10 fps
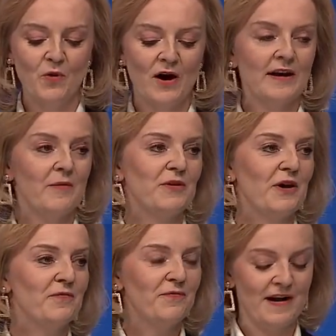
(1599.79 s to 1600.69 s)
working with
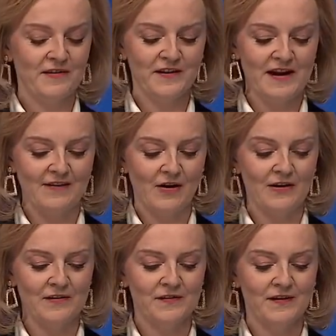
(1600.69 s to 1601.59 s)
our friends and
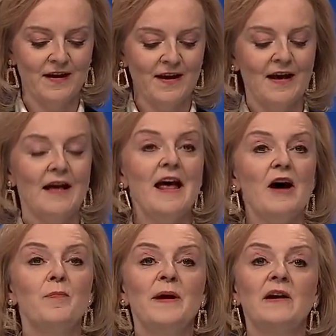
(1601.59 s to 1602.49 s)
allies and
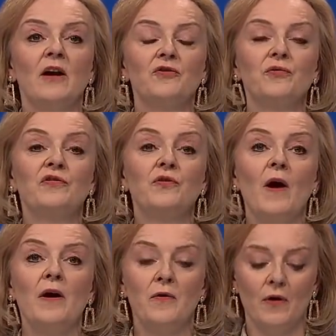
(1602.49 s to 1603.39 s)
helping countries
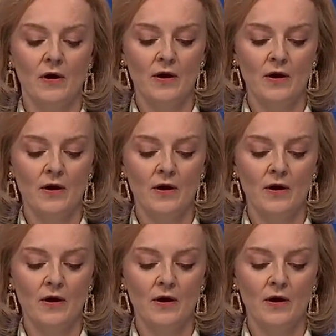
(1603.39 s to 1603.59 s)
grow